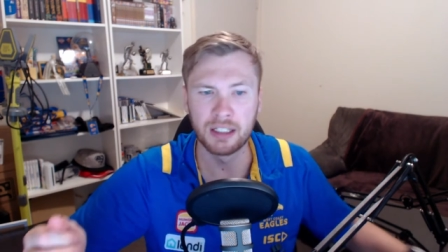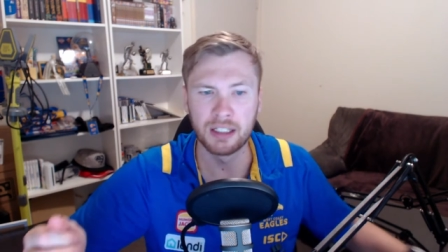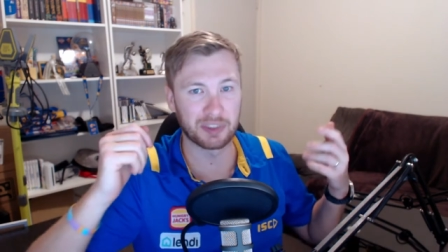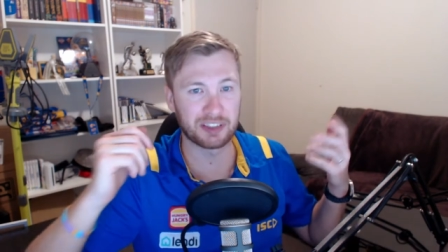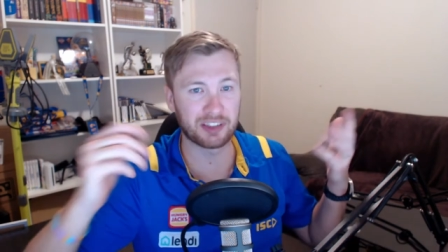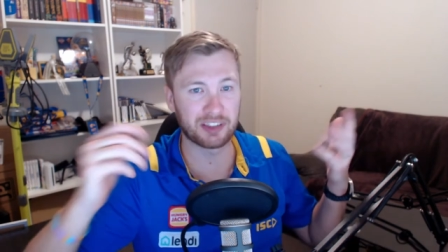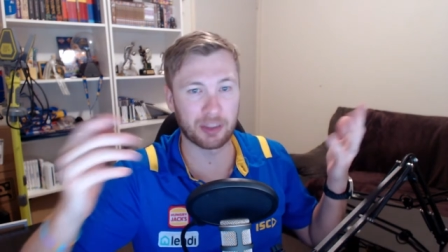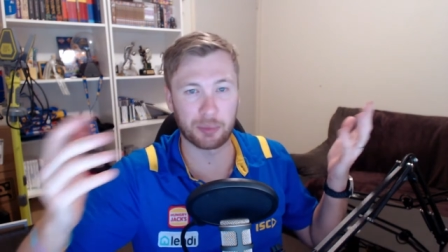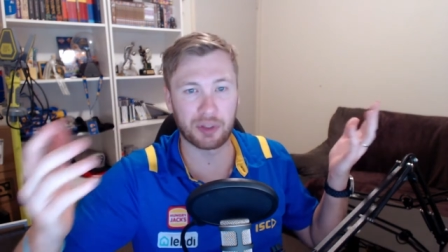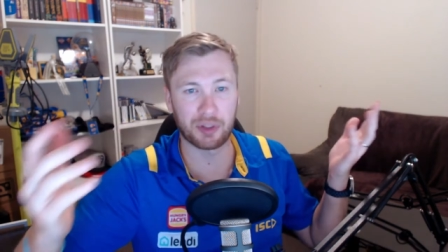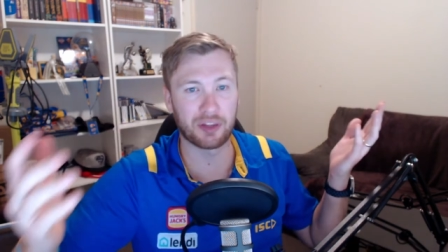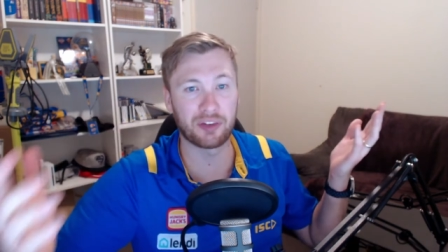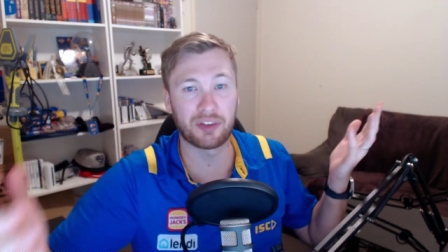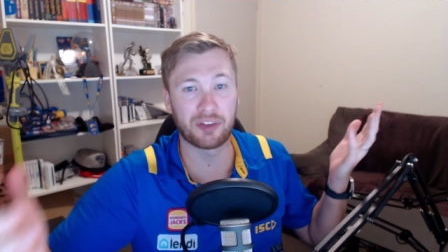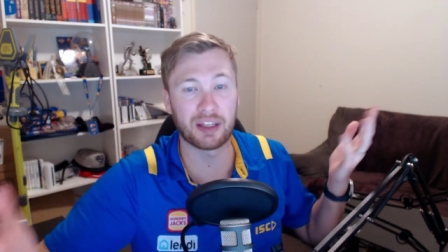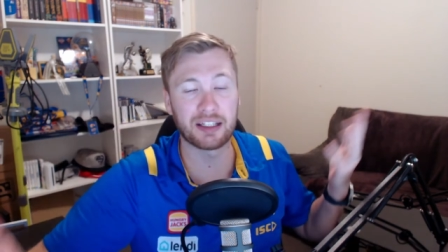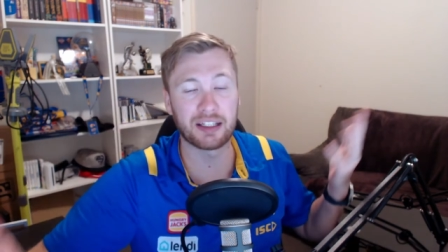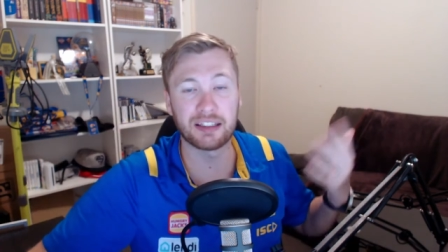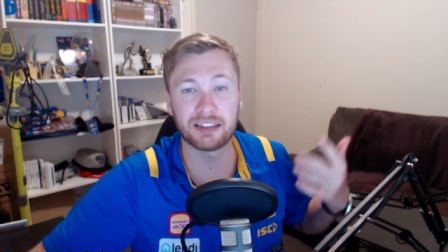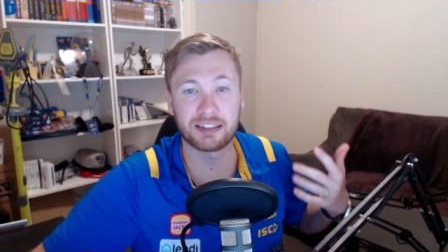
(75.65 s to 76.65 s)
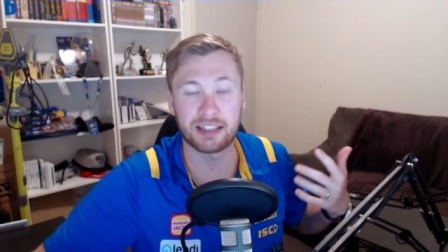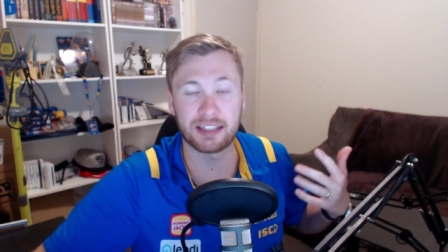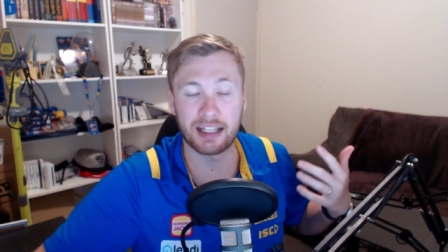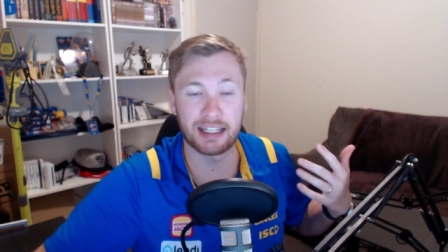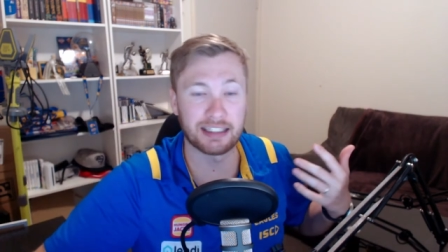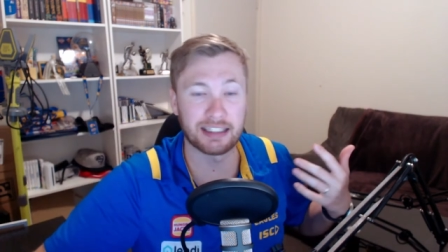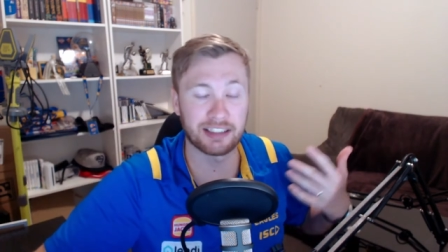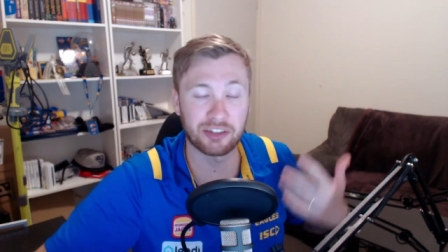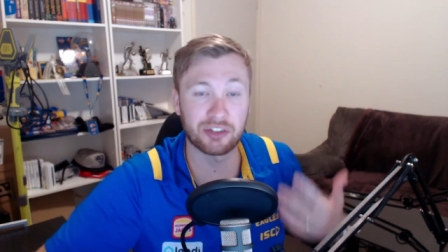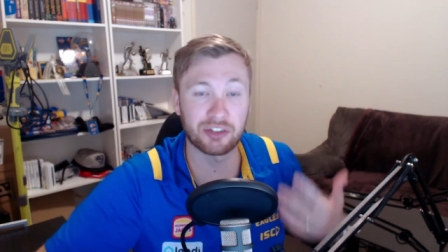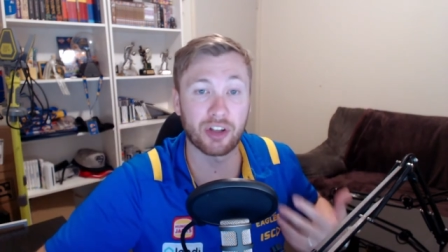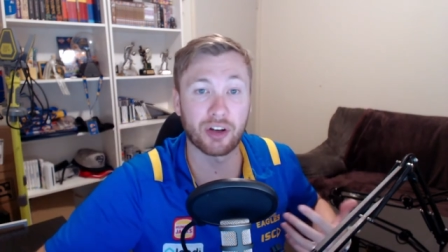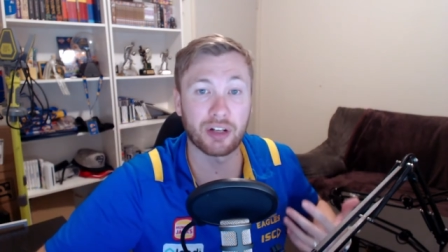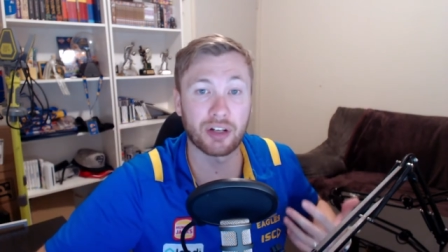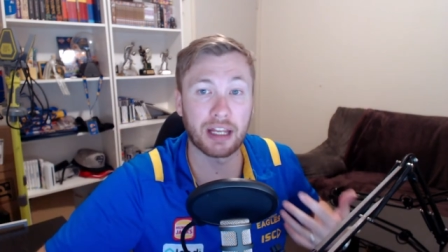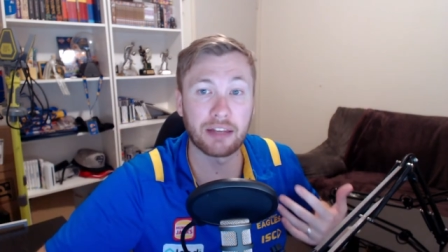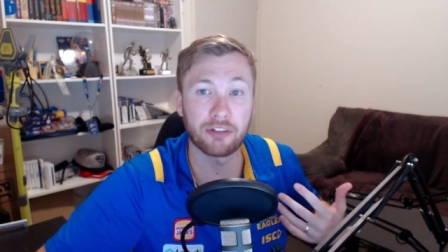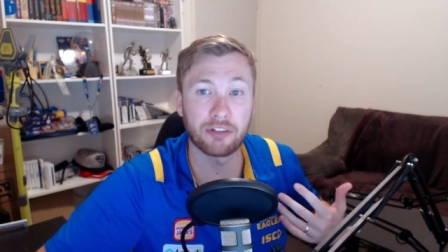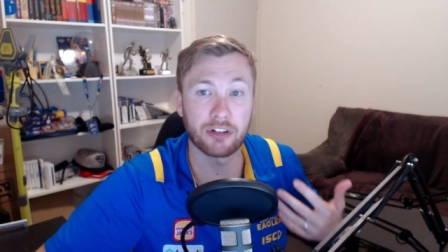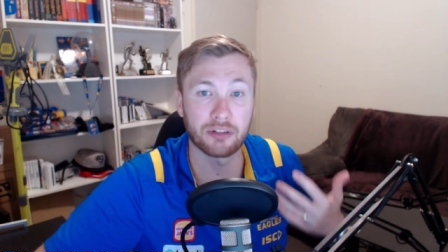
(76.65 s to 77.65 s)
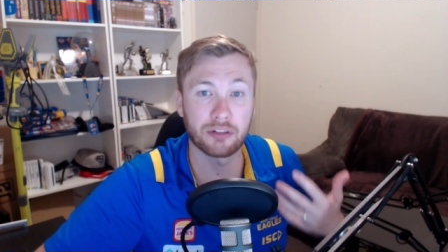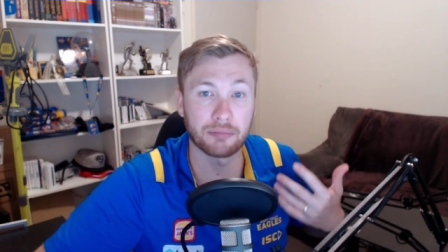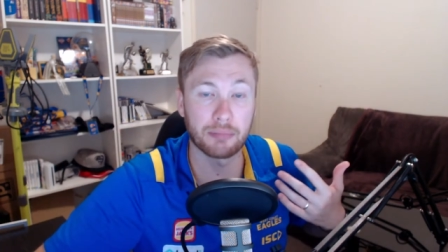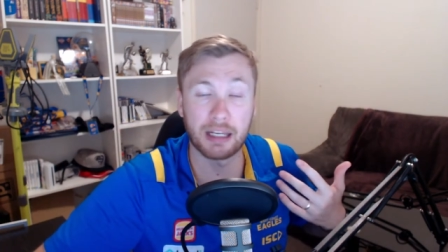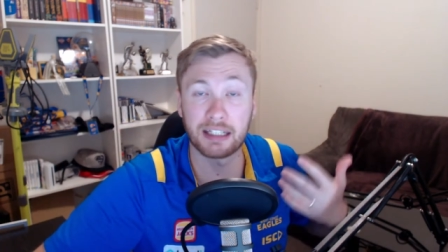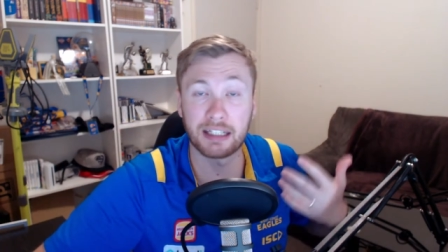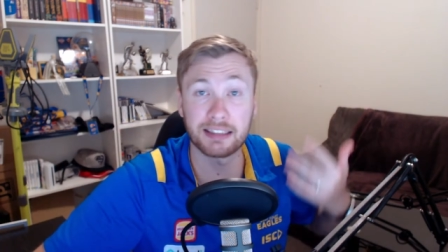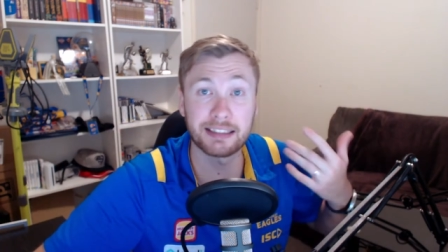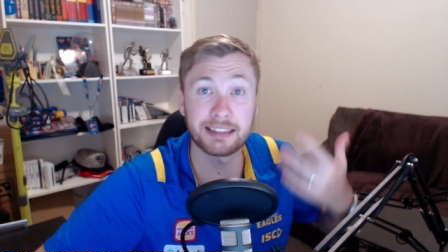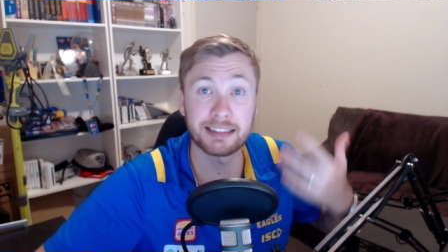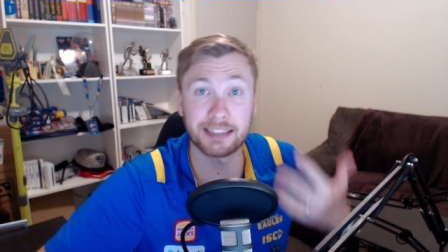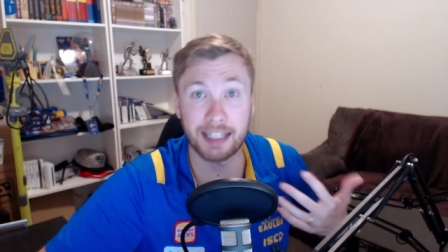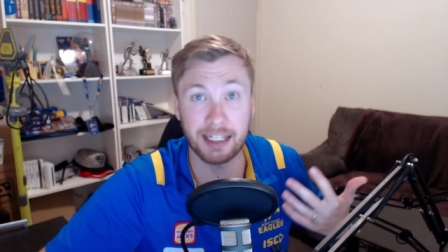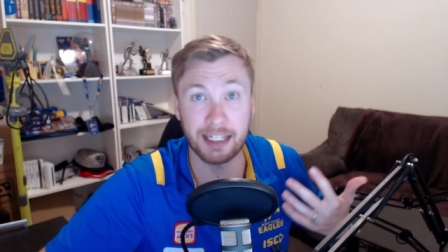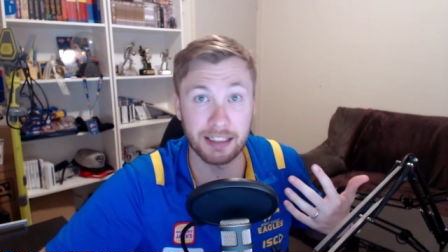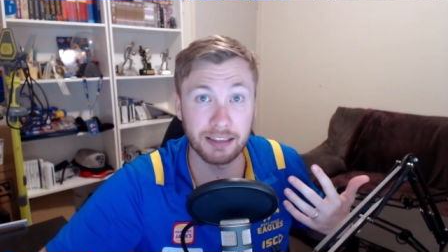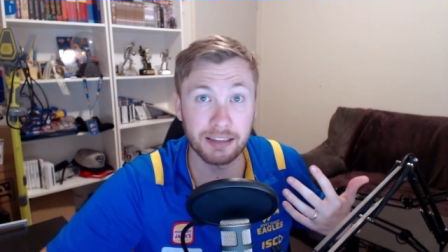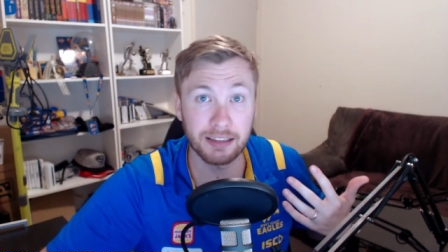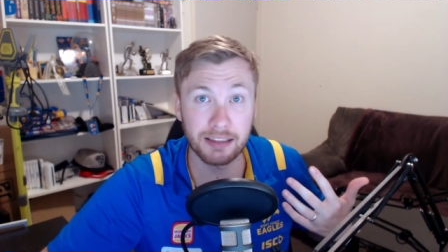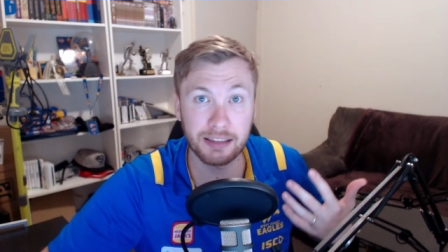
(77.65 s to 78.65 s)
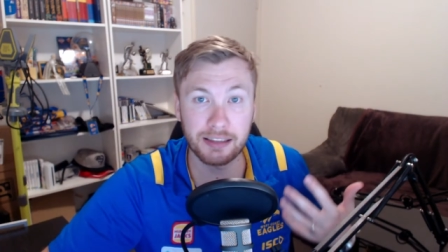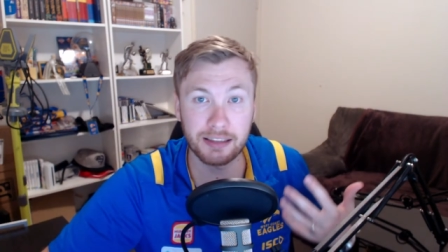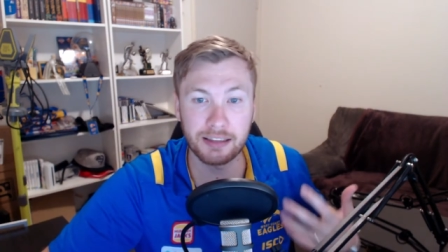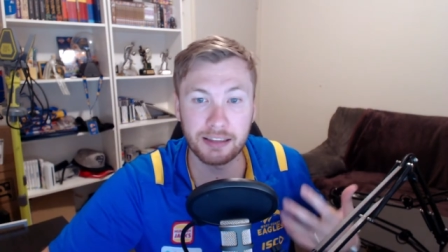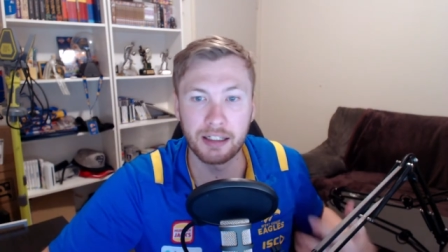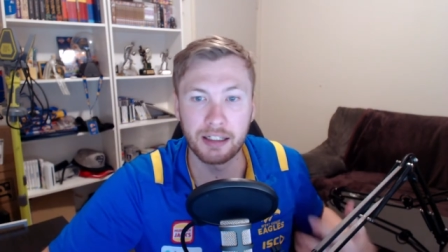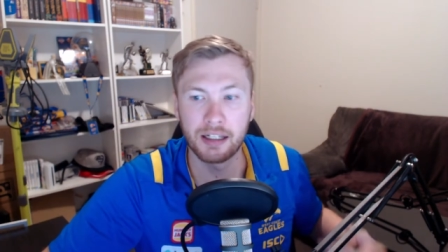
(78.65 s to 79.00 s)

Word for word: Some of the things just don't even make sense.